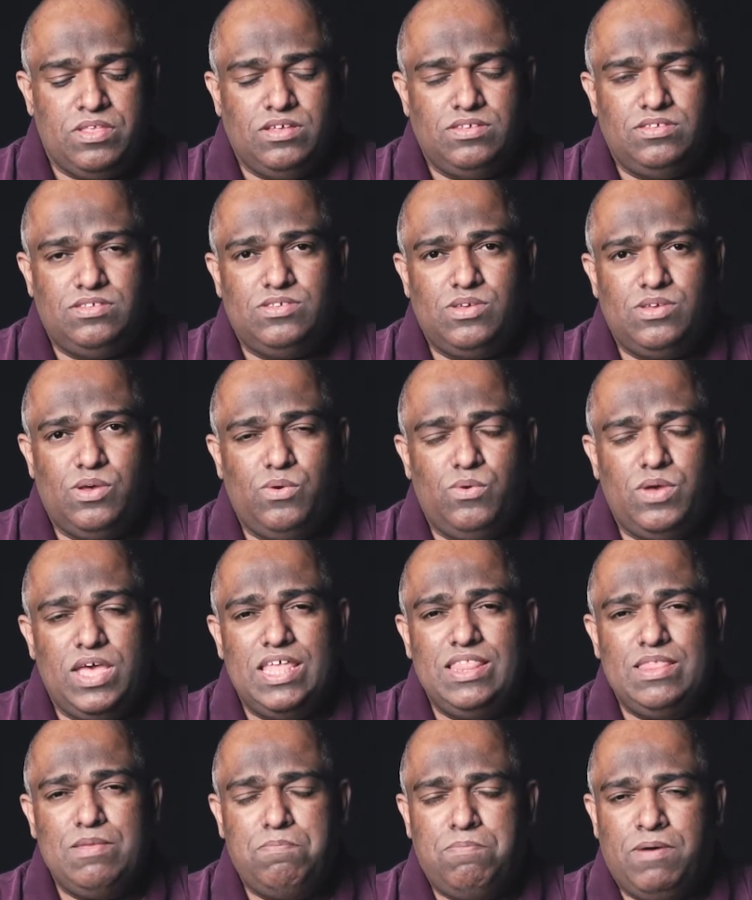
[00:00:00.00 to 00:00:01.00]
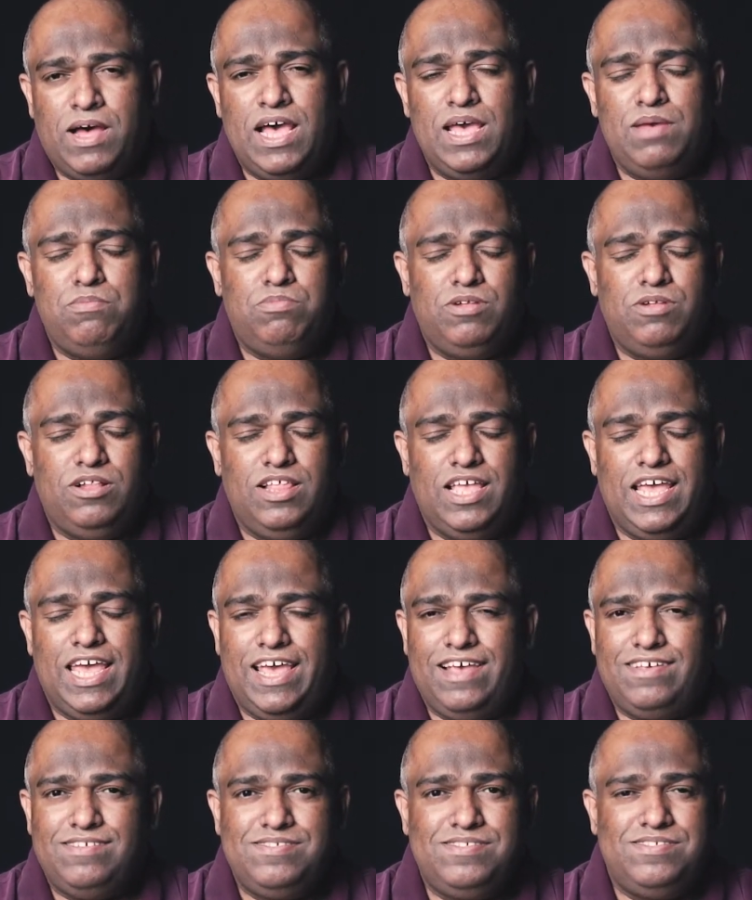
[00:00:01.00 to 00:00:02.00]
So in the Bible,
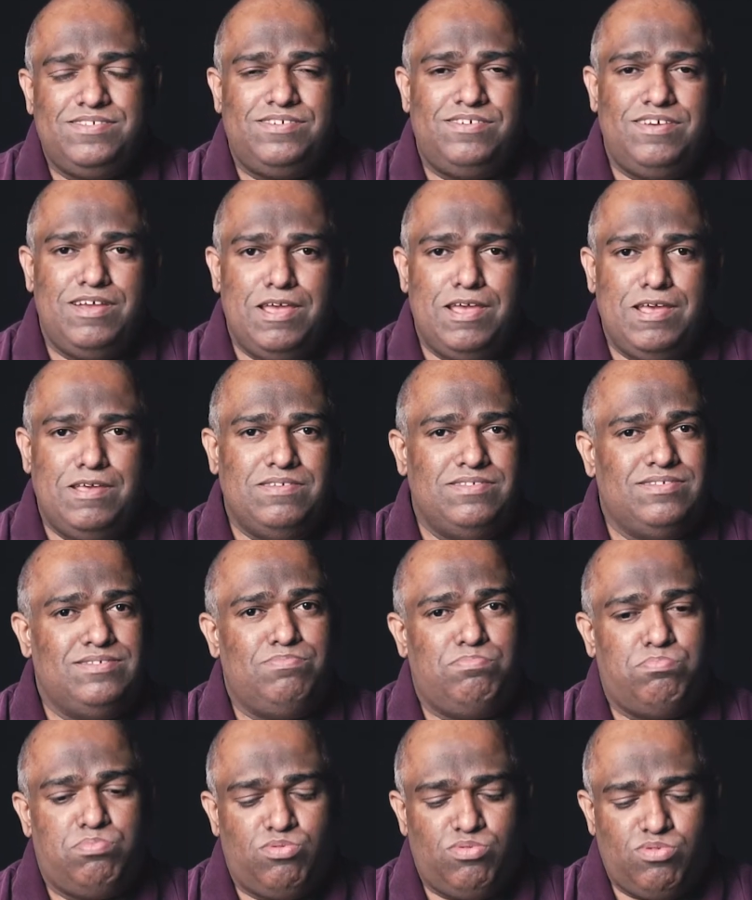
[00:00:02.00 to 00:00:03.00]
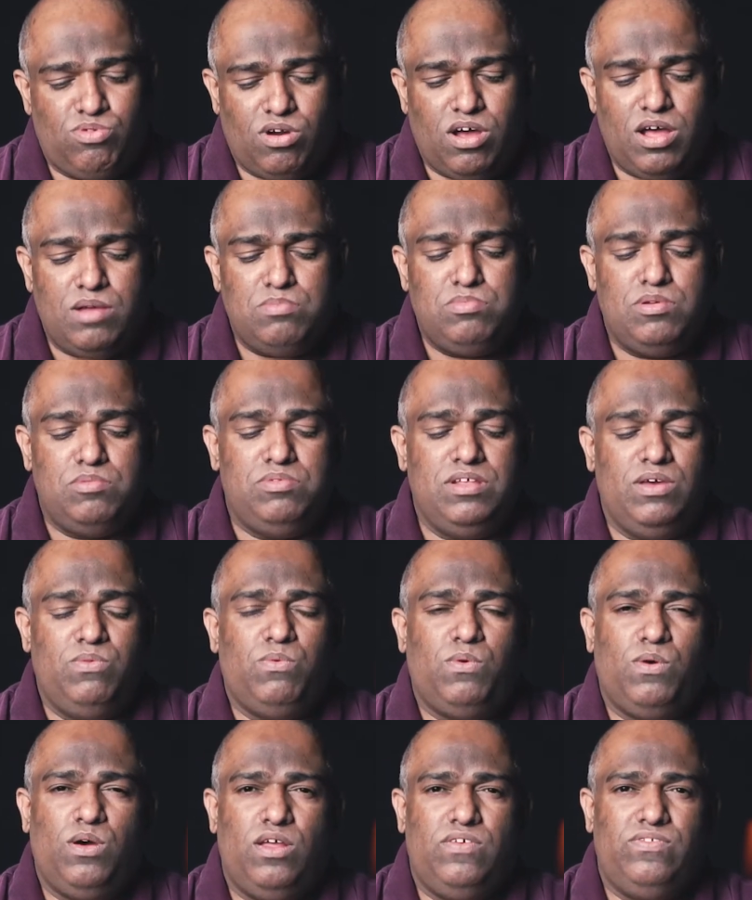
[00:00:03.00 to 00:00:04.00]
Esther is probably
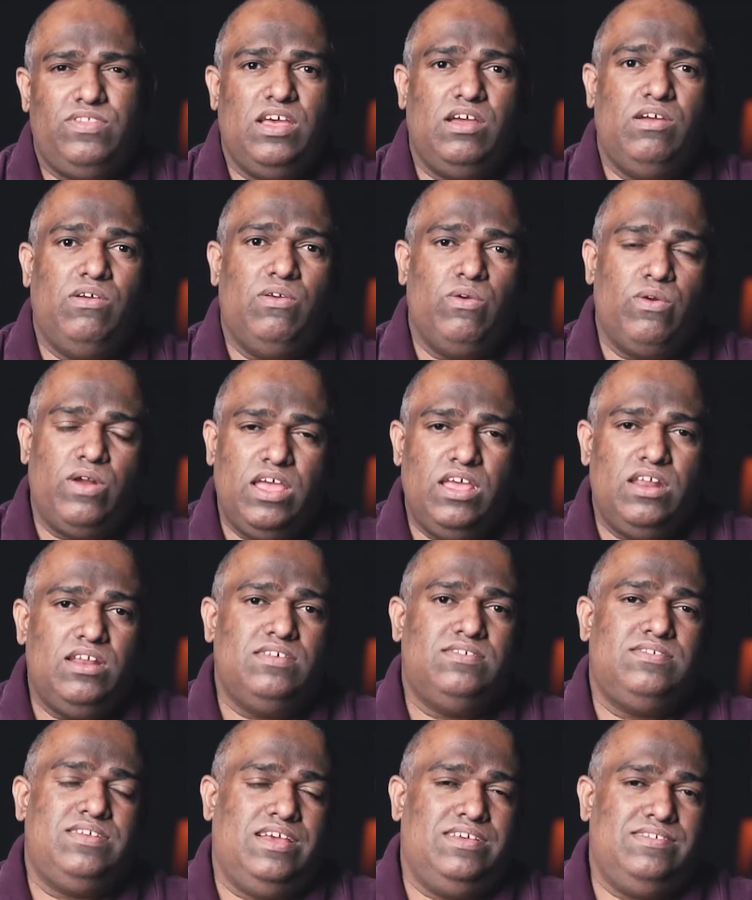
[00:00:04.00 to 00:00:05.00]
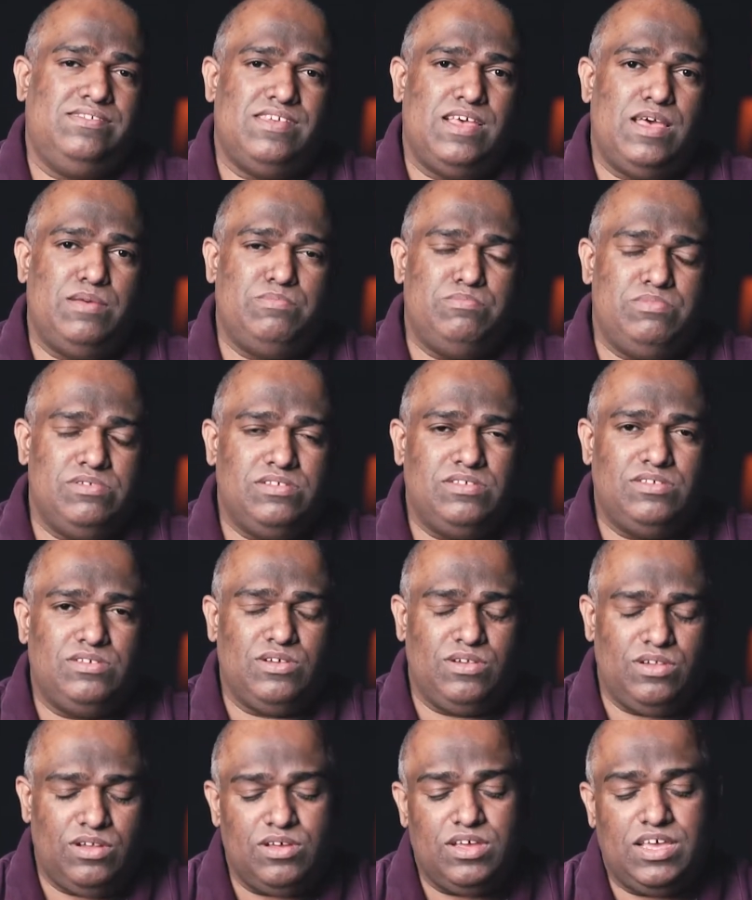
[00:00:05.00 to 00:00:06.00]
one of the greatest examples to
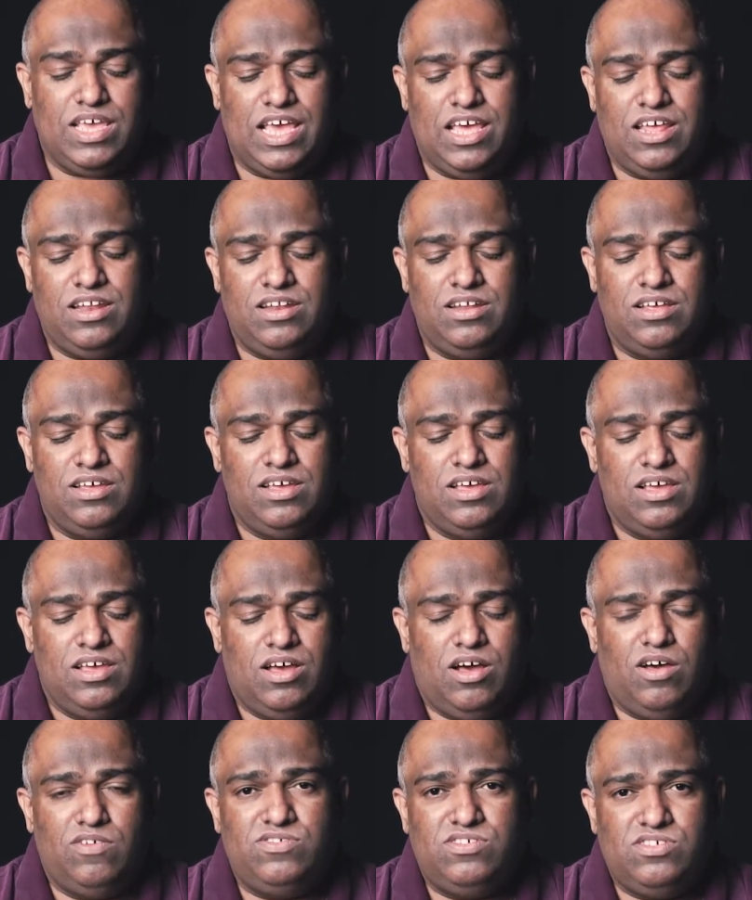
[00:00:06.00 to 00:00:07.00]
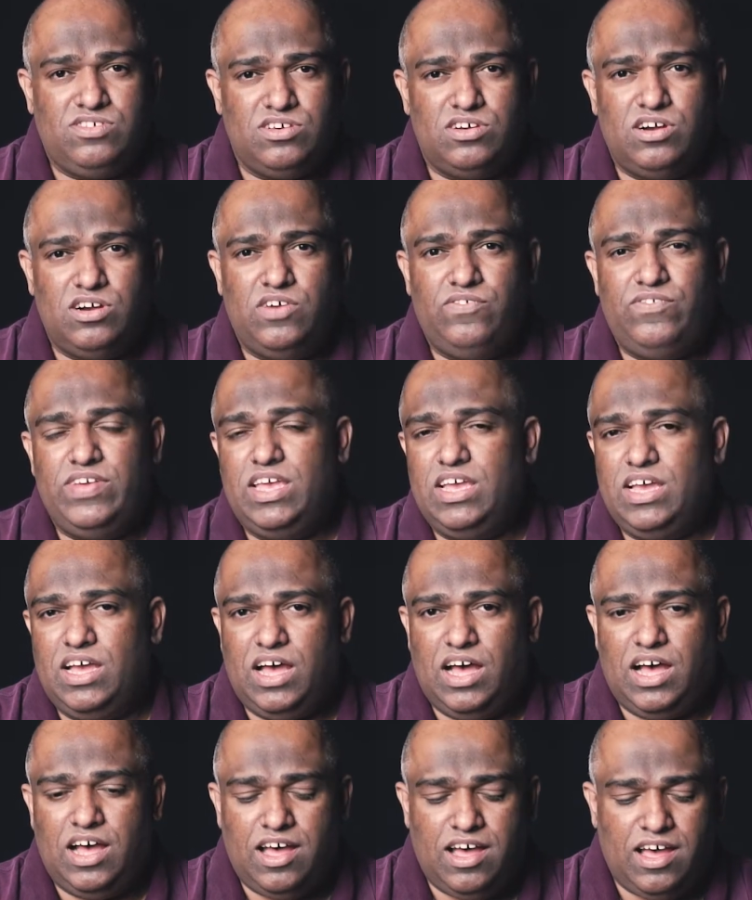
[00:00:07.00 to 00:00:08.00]
look at of serving
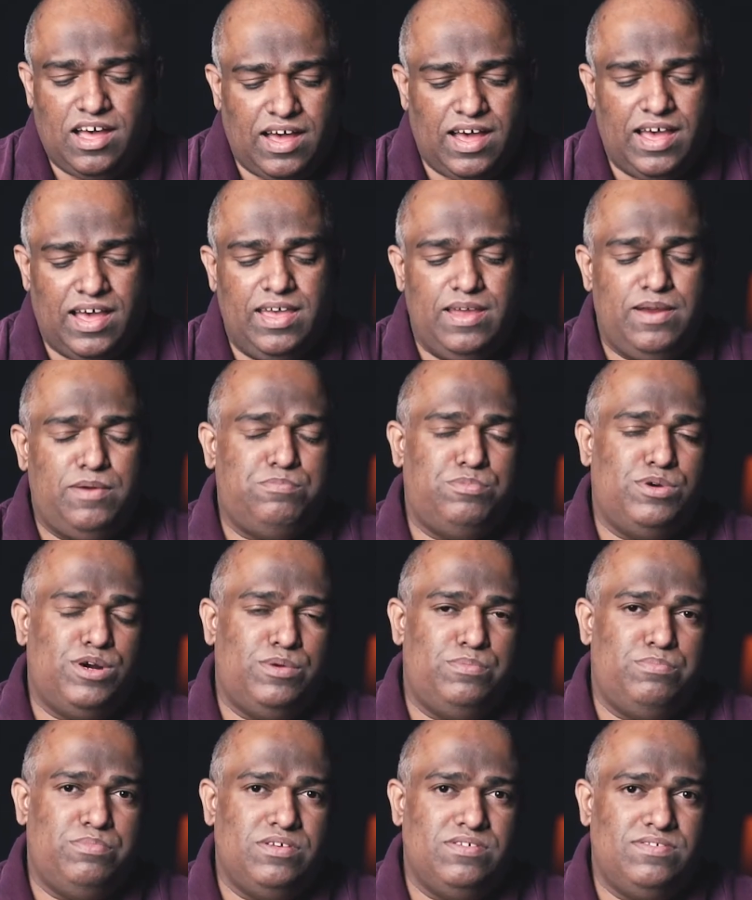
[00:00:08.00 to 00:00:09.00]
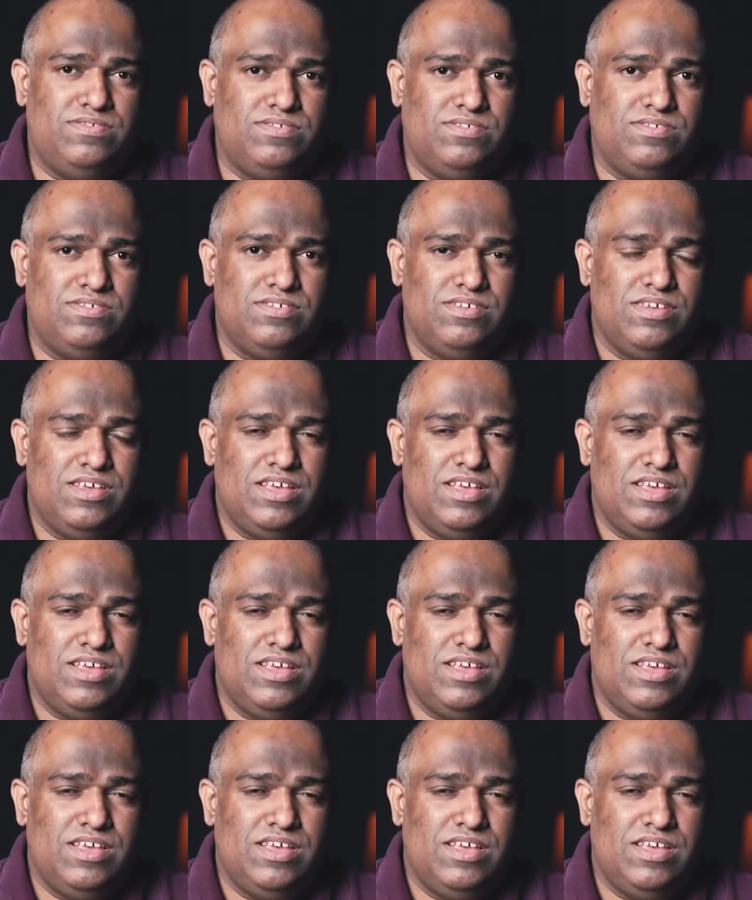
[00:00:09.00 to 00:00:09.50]
a higher purpose.